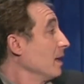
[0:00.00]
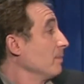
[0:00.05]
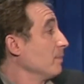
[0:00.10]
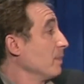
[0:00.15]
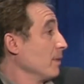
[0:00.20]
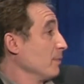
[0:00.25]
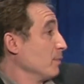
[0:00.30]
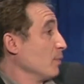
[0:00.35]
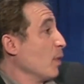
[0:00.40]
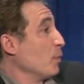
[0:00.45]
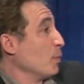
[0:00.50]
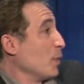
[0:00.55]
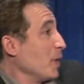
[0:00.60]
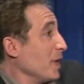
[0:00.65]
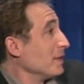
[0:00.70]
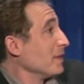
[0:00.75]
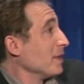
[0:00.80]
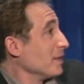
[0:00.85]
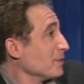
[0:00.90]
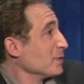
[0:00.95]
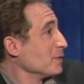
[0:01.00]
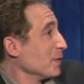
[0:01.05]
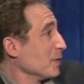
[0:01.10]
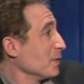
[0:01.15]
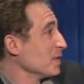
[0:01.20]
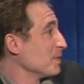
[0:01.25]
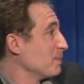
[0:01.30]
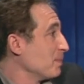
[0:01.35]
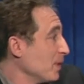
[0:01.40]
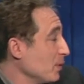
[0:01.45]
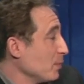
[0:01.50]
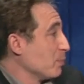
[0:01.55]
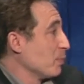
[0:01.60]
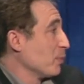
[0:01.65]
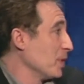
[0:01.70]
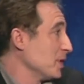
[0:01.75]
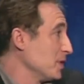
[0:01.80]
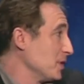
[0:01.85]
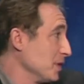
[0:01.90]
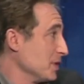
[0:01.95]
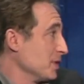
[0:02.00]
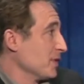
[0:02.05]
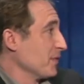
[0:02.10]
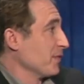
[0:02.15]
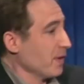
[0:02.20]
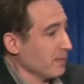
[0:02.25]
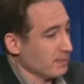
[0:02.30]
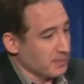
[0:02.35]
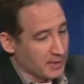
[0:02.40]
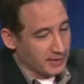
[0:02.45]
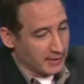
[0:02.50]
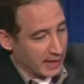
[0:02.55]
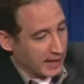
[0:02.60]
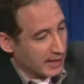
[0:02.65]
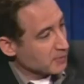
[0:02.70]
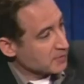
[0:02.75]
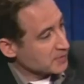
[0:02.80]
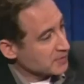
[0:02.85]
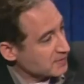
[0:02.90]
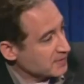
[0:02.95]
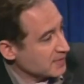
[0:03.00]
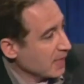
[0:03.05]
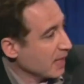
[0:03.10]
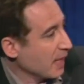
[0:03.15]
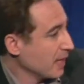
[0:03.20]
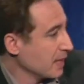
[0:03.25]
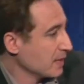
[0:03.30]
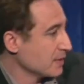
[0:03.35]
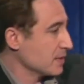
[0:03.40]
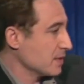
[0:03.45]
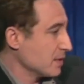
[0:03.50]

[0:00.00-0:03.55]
But what we need to do is build bridges from the language of science